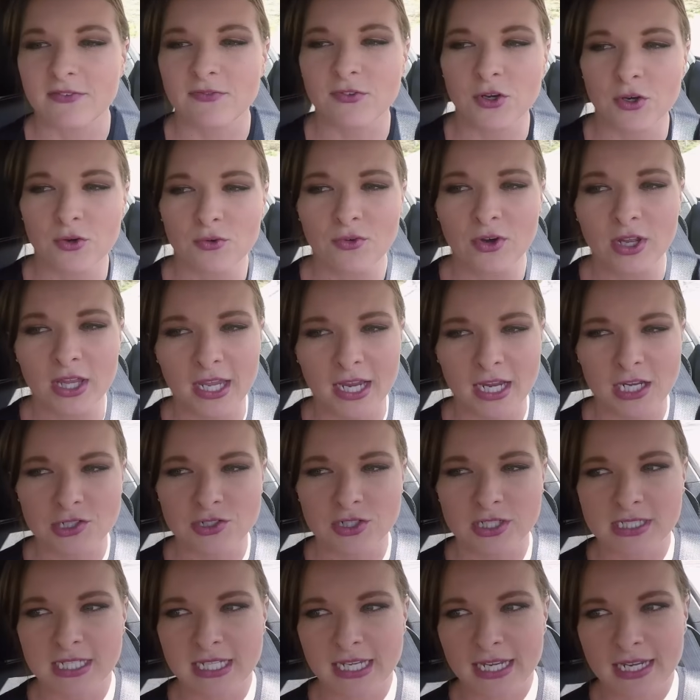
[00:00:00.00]
if you're really
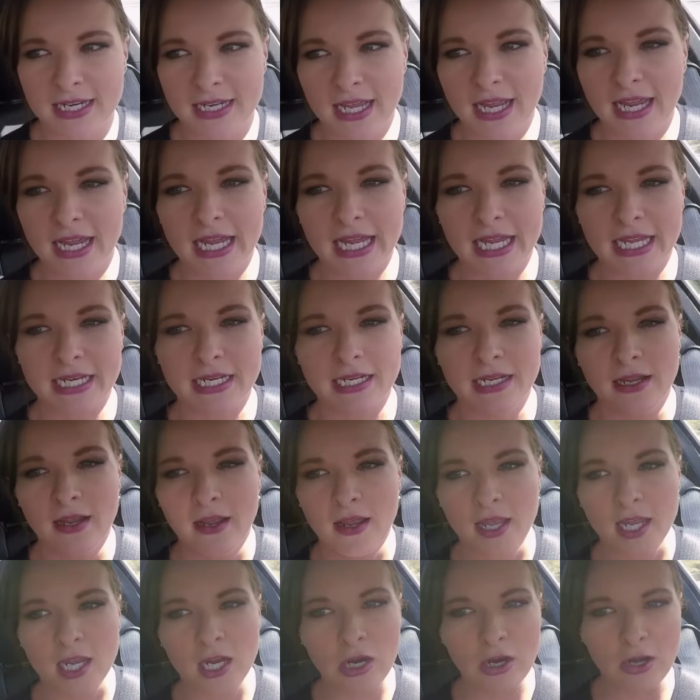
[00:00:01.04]
interested in
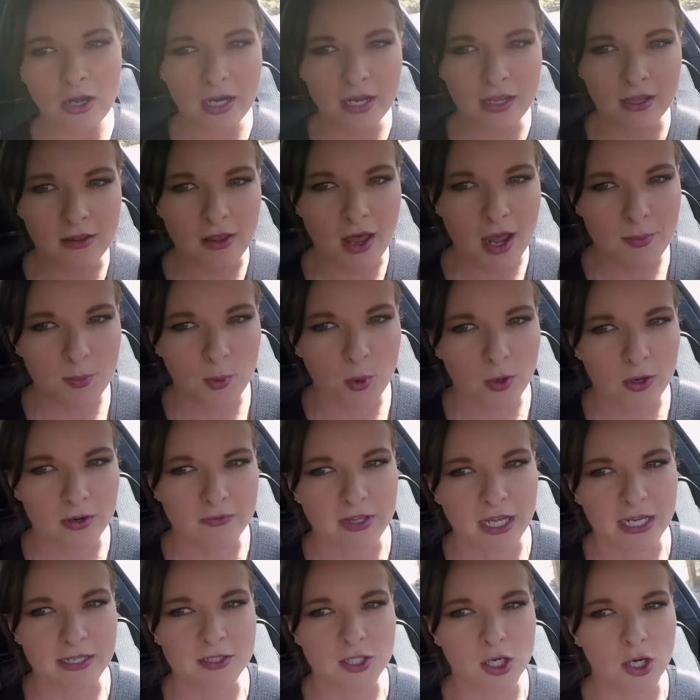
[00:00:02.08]
hearing a lot more of
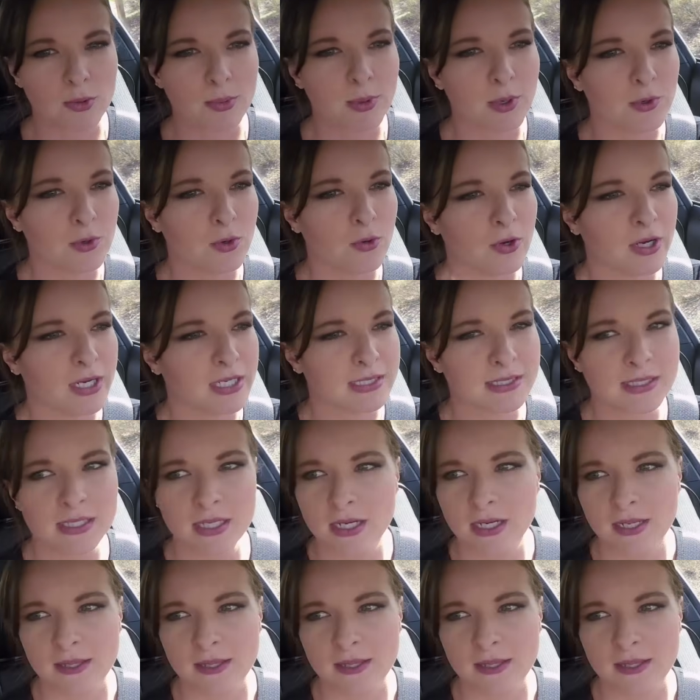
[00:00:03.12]
that turbo noise,